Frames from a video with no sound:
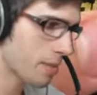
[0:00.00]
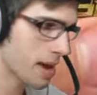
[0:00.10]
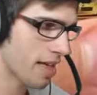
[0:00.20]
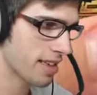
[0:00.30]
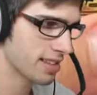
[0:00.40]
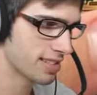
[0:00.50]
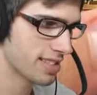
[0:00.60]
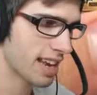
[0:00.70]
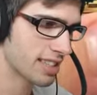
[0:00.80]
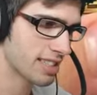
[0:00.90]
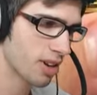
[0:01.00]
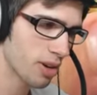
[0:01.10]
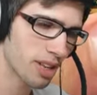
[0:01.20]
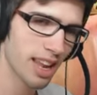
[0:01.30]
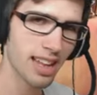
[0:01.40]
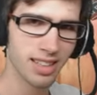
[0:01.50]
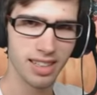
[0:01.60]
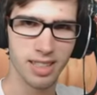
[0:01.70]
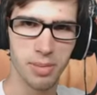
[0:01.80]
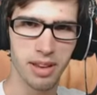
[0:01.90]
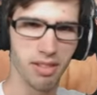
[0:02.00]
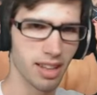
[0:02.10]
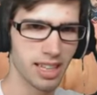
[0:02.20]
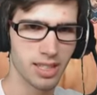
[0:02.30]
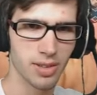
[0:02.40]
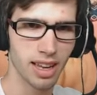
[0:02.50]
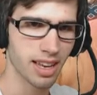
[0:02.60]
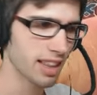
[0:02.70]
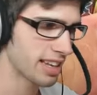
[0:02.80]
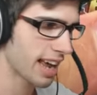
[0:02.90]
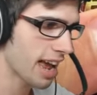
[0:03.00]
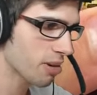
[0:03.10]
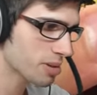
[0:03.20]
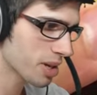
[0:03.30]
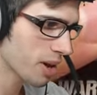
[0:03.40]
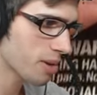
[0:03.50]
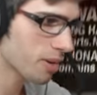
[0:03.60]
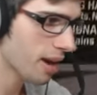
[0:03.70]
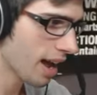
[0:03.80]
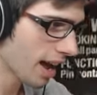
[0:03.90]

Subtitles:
thing about this is that it's not yet to be released for like another day or so.